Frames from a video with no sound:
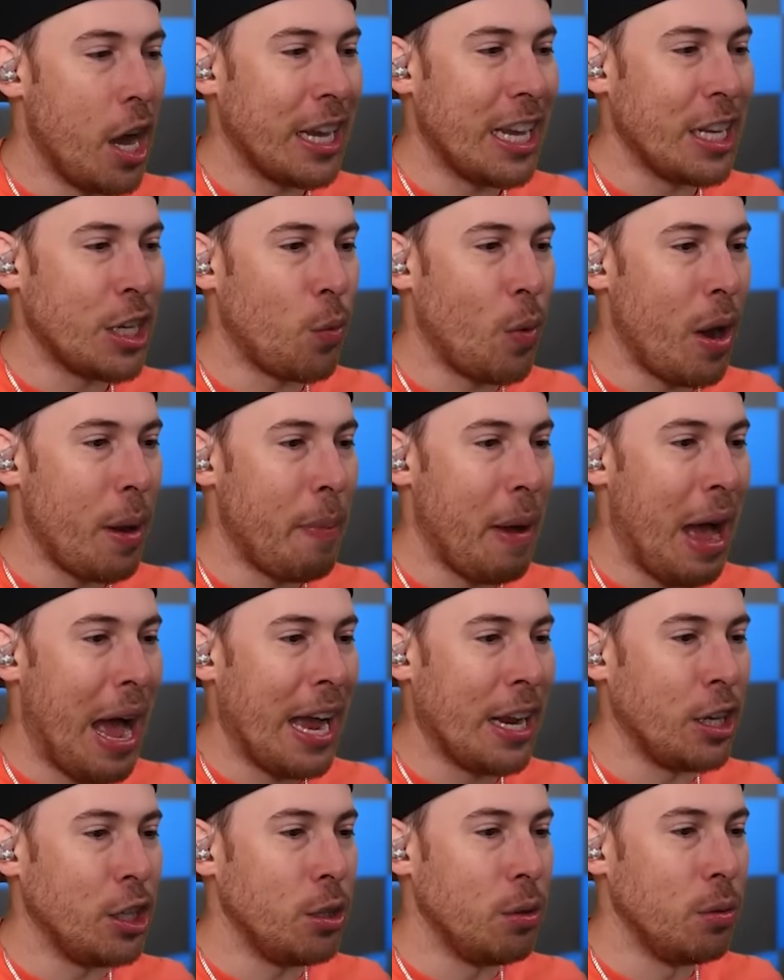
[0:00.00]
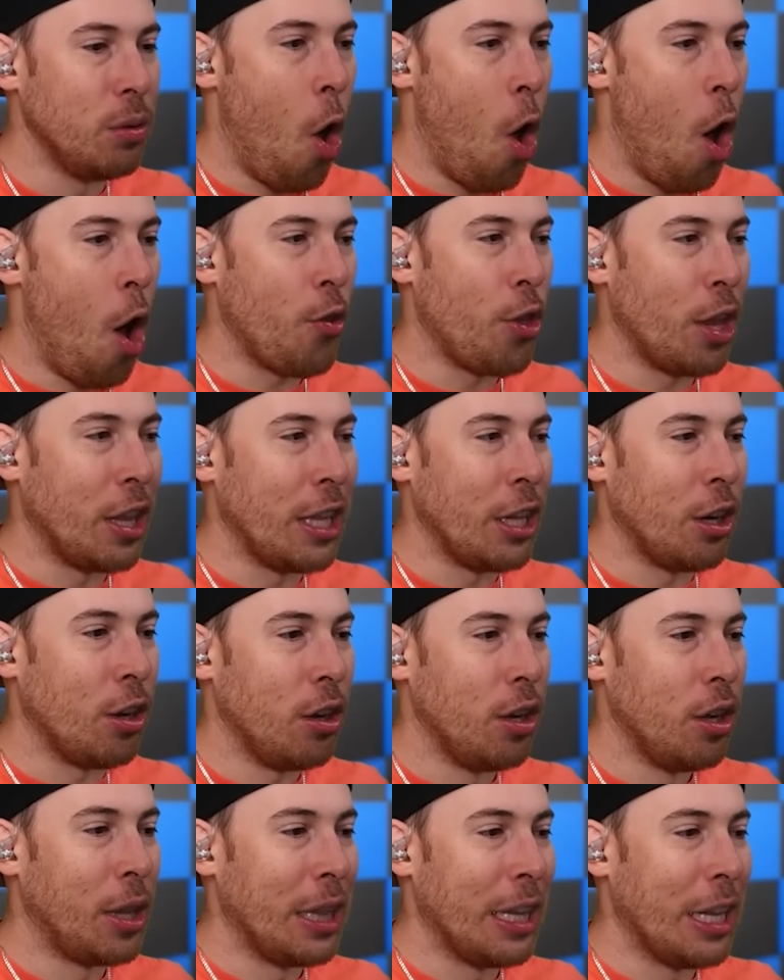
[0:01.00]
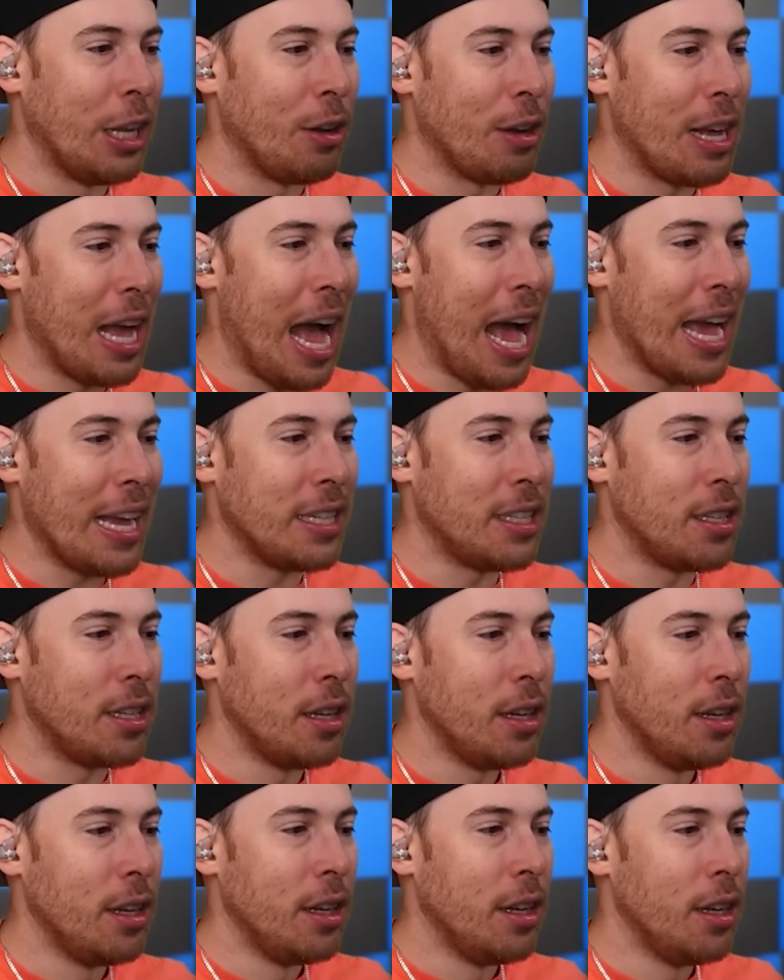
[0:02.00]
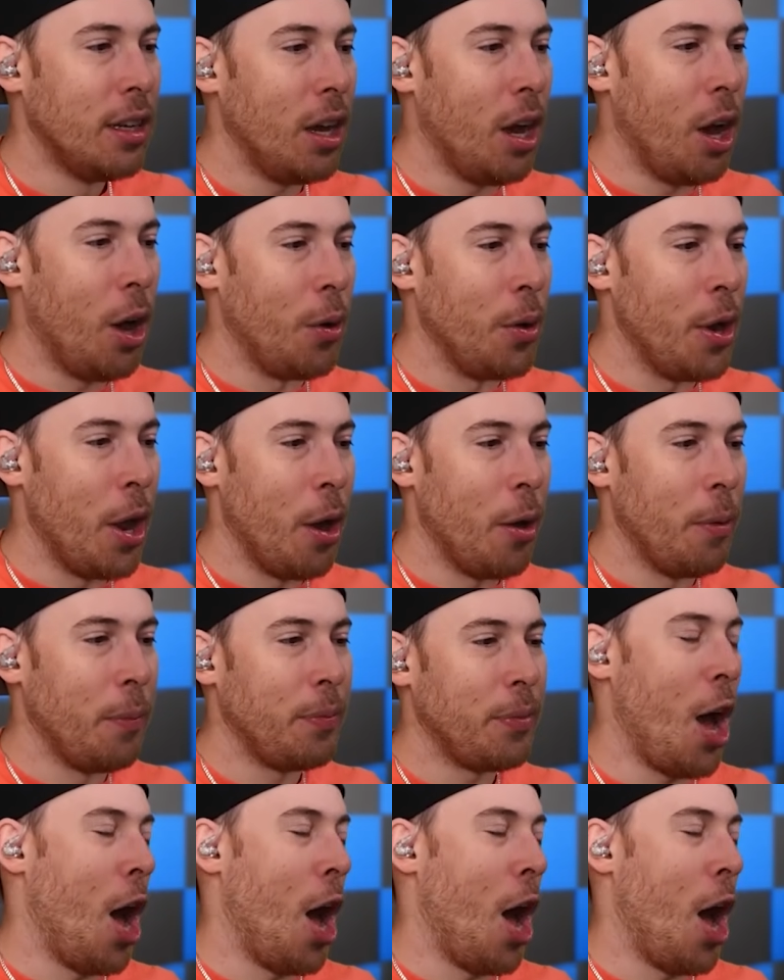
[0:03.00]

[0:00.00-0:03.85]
huggies are right behind you. All the little, the little guys. Oh, no.